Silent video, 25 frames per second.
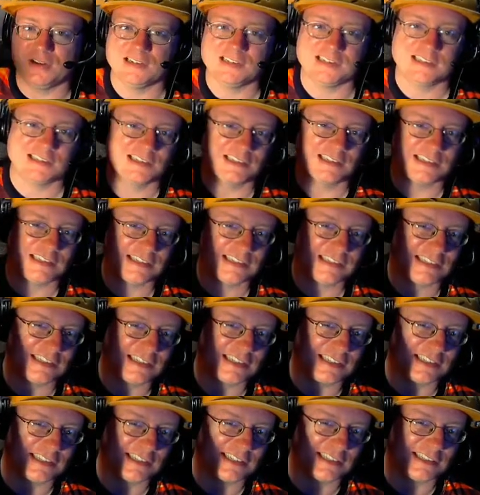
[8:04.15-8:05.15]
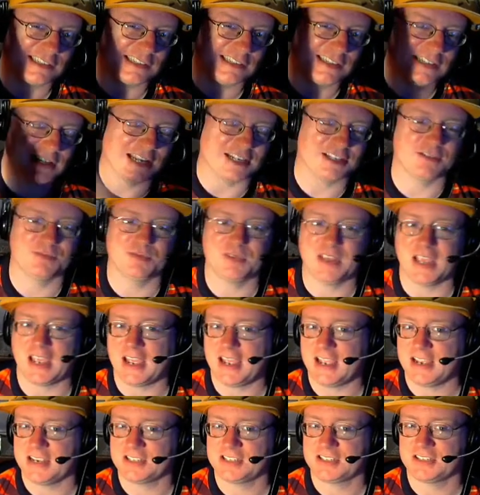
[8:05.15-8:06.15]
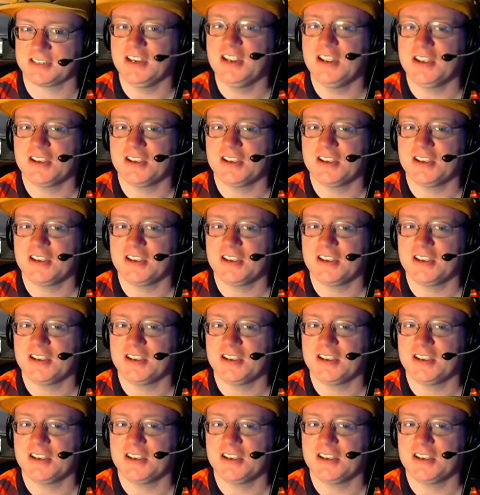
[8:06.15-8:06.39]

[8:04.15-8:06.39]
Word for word: That's some cash.